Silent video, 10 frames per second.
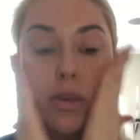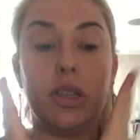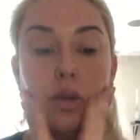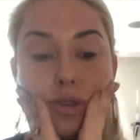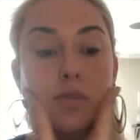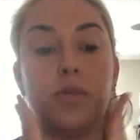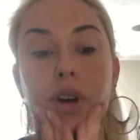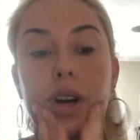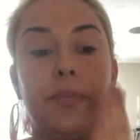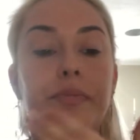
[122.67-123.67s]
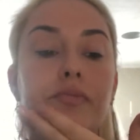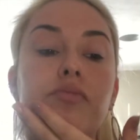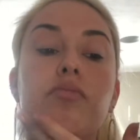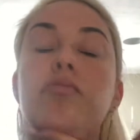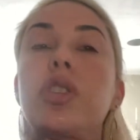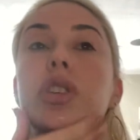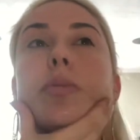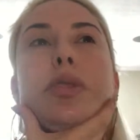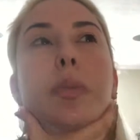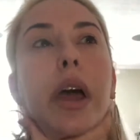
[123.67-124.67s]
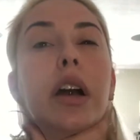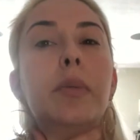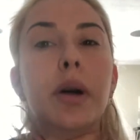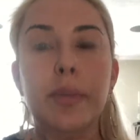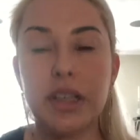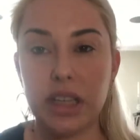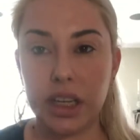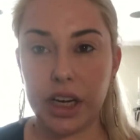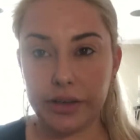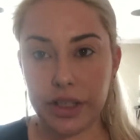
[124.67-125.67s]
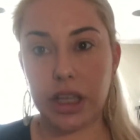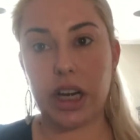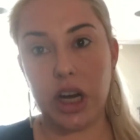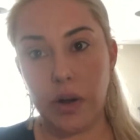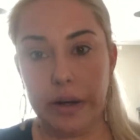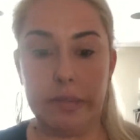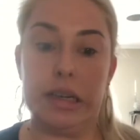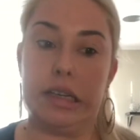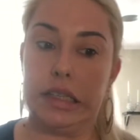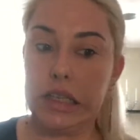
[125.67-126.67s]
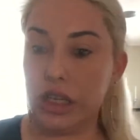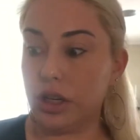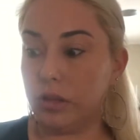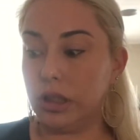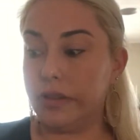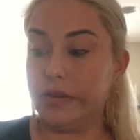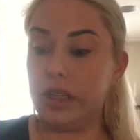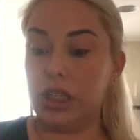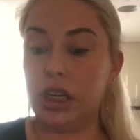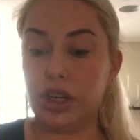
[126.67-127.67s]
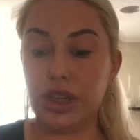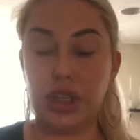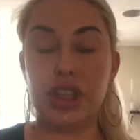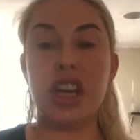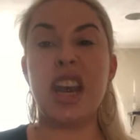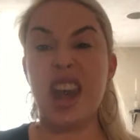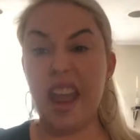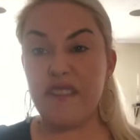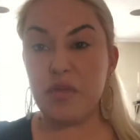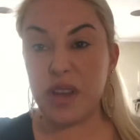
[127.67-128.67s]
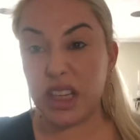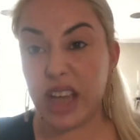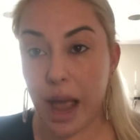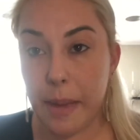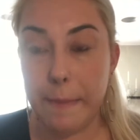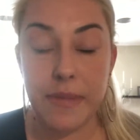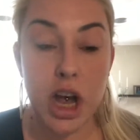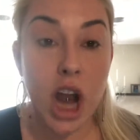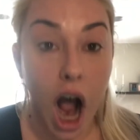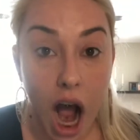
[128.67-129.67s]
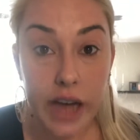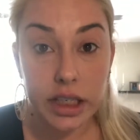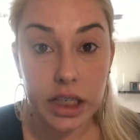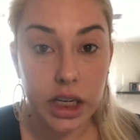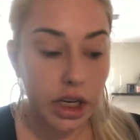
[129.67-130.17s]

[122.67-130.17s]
me so much better about my skincare routine. I know I've been an esthetician almost 15 years. There should never be a time I'm not